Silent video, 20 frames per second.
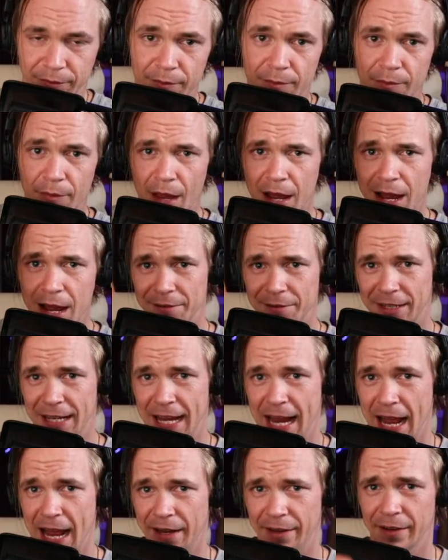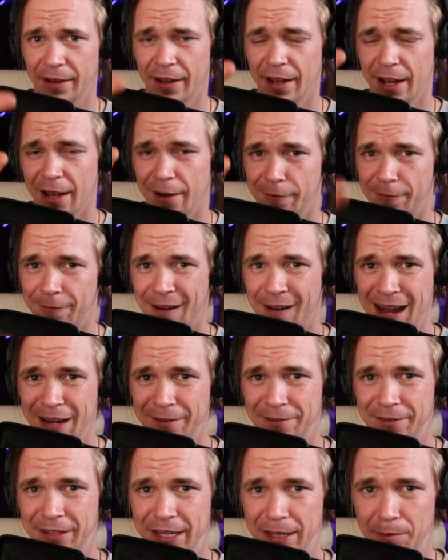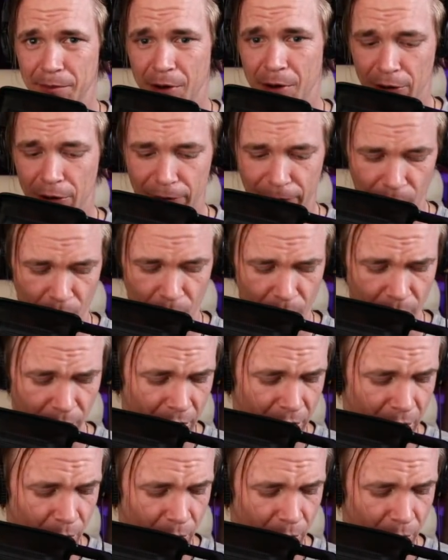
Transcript: I have a Canon 5D Mark IV